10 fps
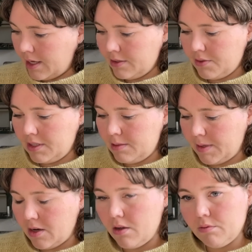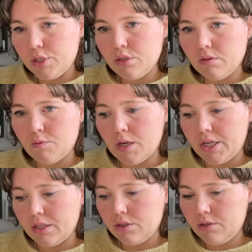So I'd spent all winter
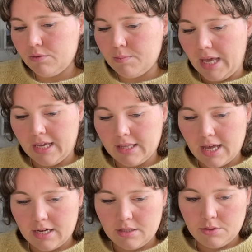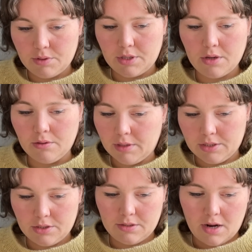wanting to make that into a coat
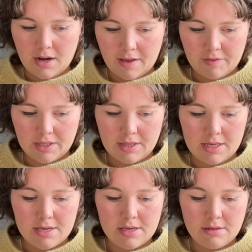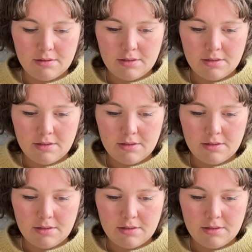and just not having the